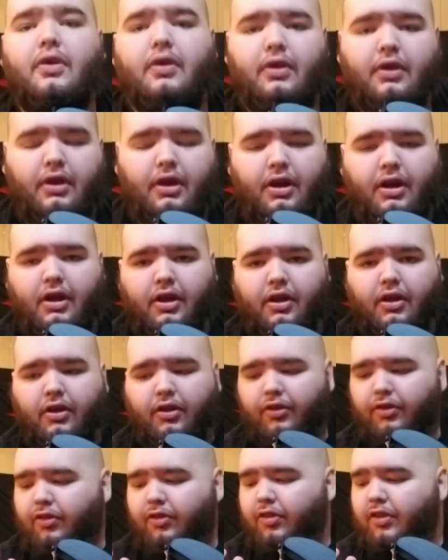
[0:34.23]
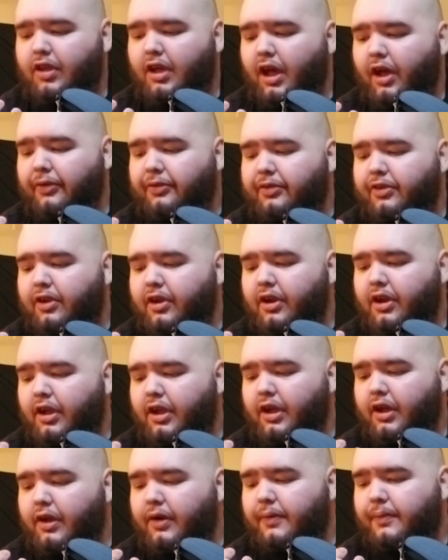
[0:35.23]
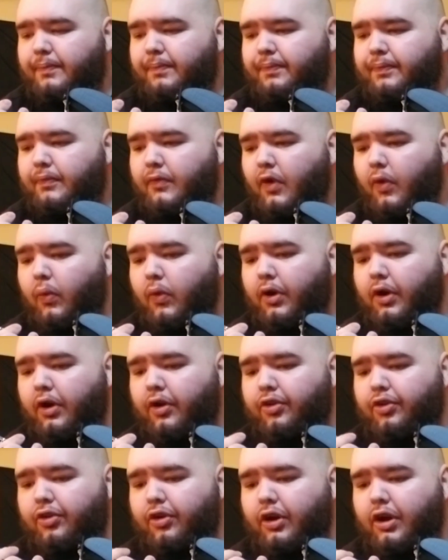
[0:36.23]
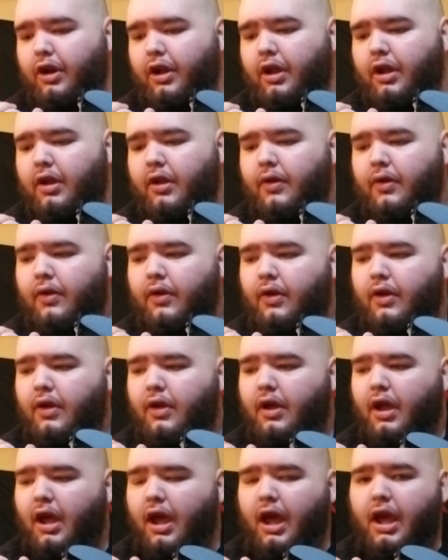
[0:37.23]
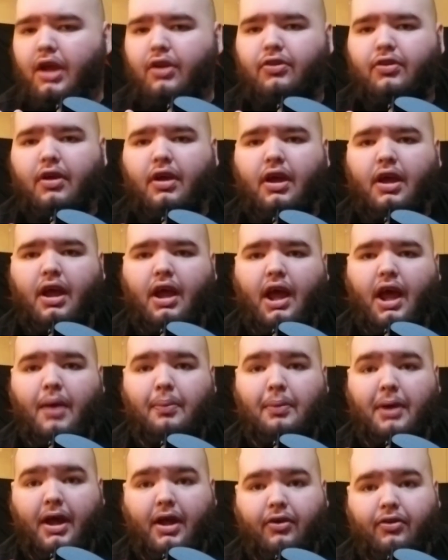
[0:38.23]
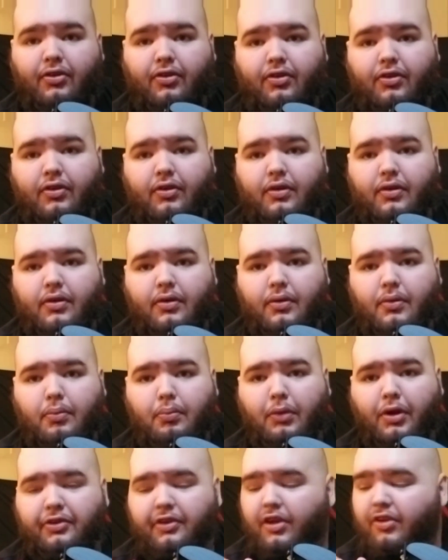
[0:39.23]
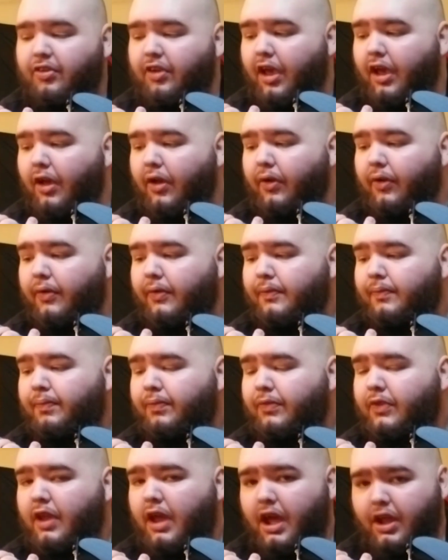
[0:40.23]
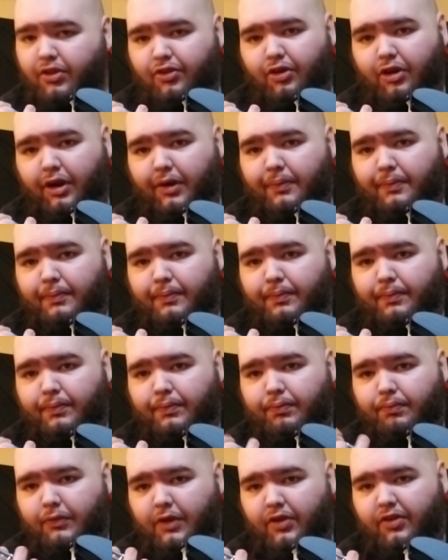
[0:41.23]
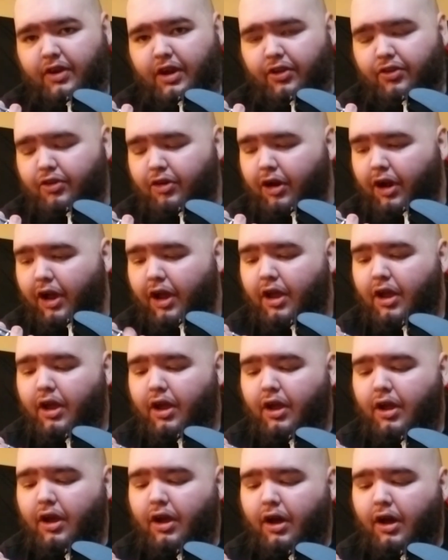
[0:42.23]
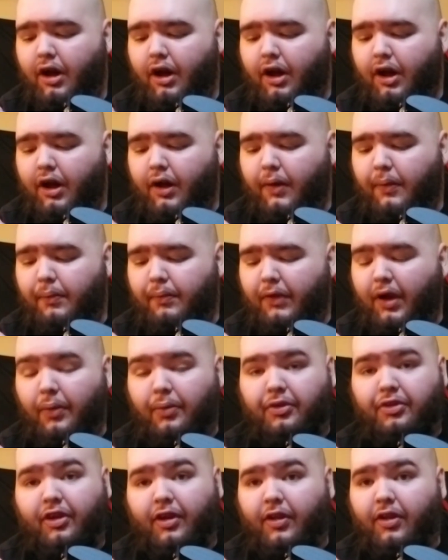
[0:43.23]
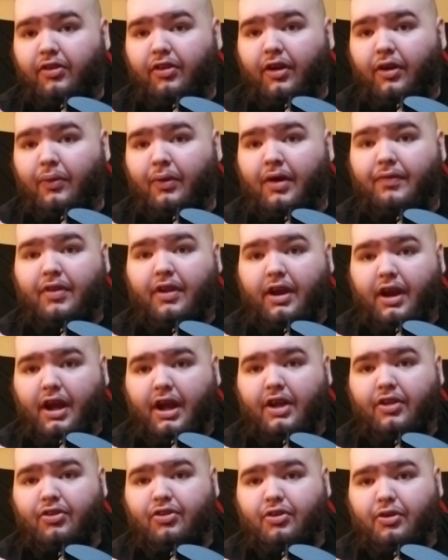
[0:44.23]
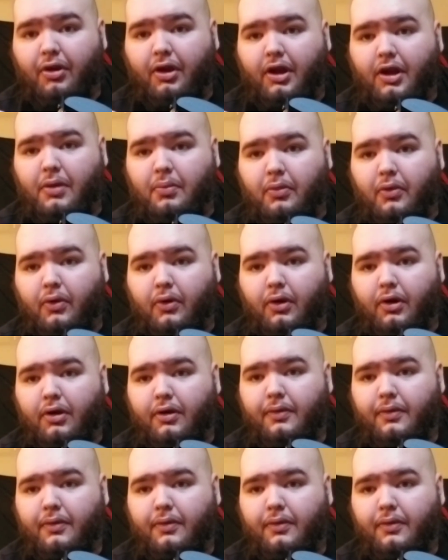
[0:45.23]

It is the LTD-M1008MS multi-scale 8-string. It's an 8-string. I will say this, I don't have the 9-string anymore.